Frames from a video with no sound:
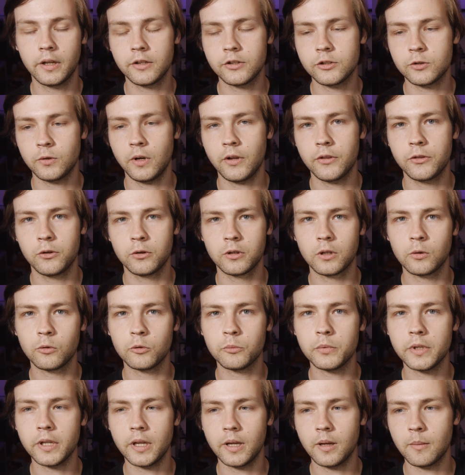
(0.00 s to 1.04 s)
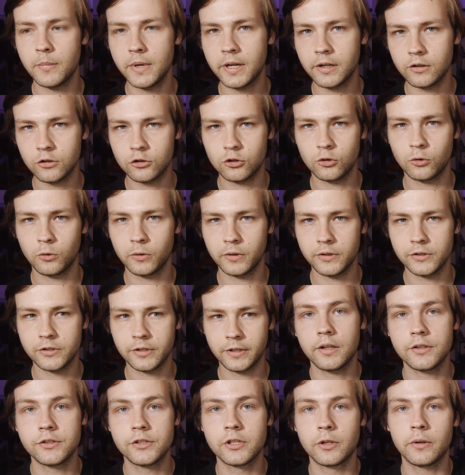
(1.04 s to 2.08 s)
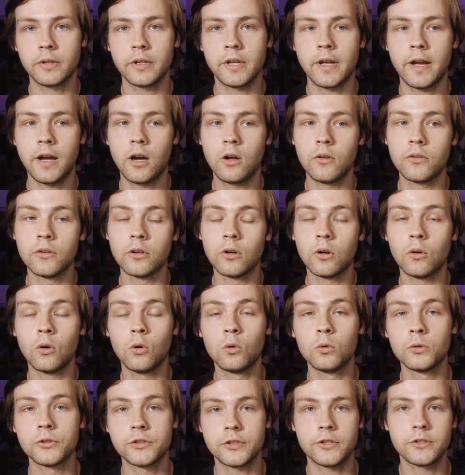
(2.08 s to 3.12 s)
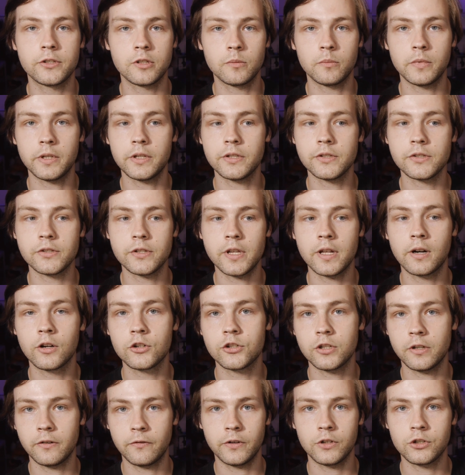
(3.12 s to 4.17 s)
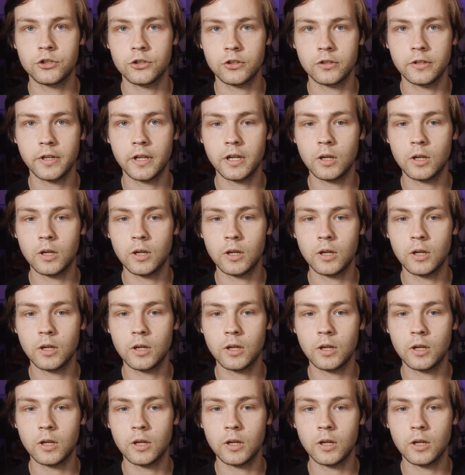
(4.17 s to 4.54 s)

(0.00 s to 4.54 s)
So I thought it would be a better choice considering how the whole system is energy efficient,